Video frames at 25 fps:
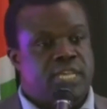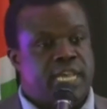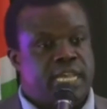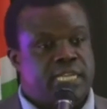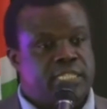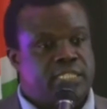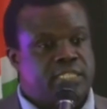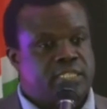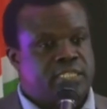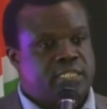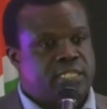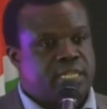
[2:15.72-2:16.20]

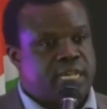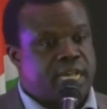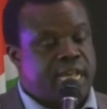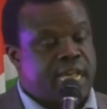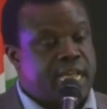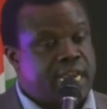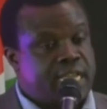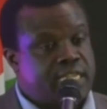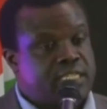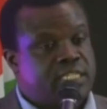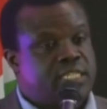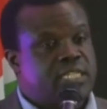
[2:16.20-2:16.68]
that
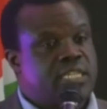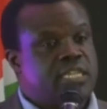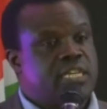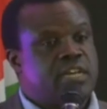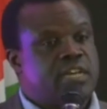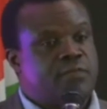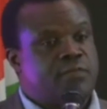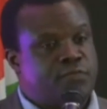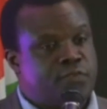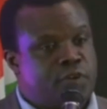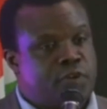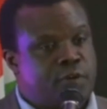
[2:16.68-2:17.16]

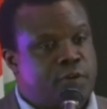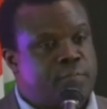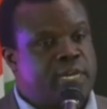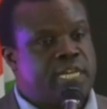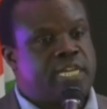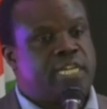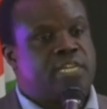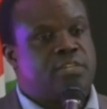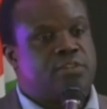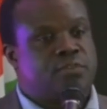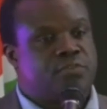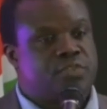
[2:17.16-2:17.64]
harassing a
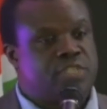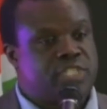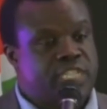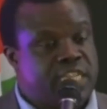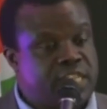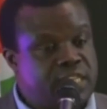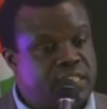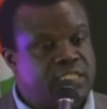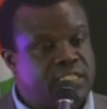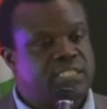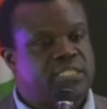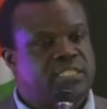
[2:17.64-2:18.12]
former head of
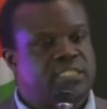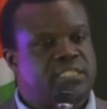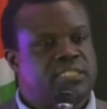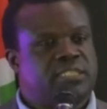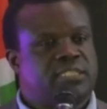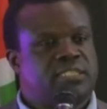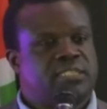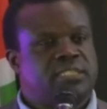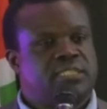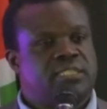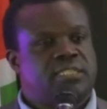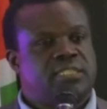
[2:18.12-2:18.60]
state
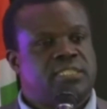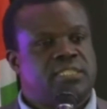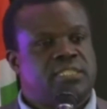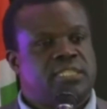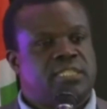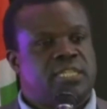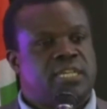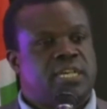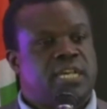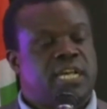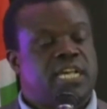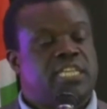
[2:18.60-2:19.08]

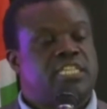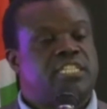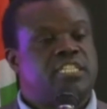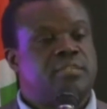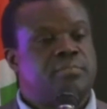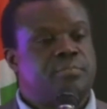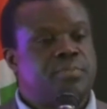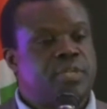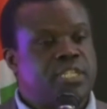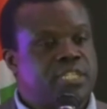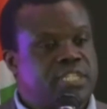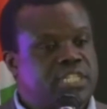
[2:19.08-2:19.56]

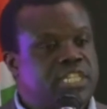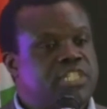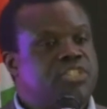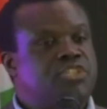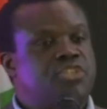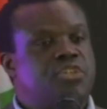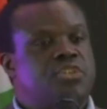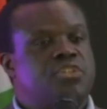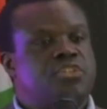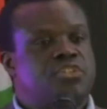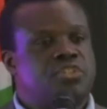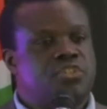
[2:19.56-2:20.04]
has
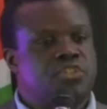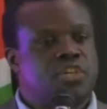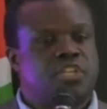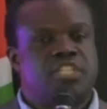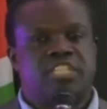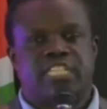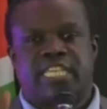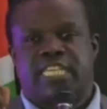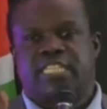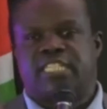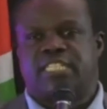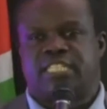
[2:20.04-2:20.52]
implications
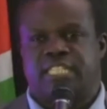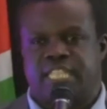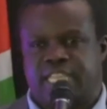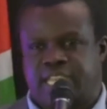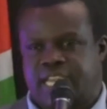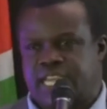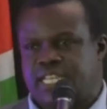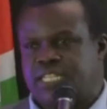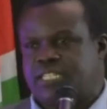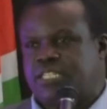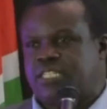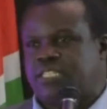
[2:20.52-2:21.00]
not just in the
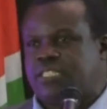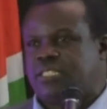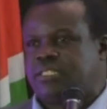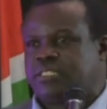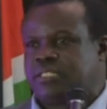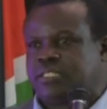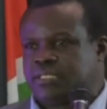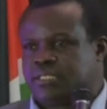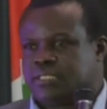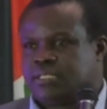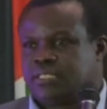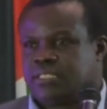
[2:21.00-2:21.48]
country,
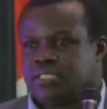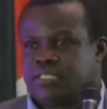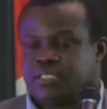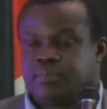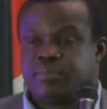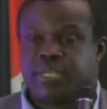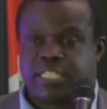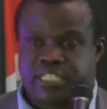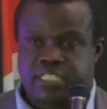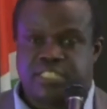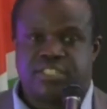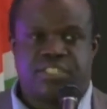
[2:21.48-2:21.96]

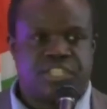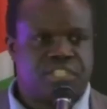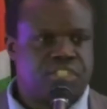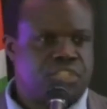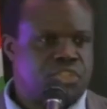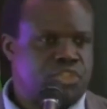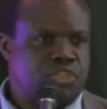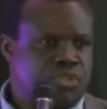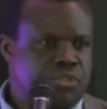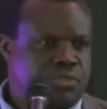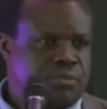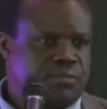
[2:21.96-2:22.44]
but in the
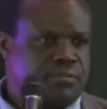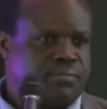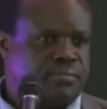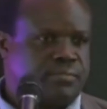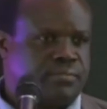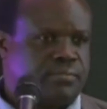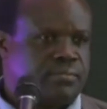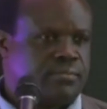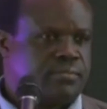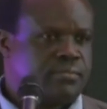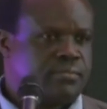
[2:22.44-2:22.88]
region.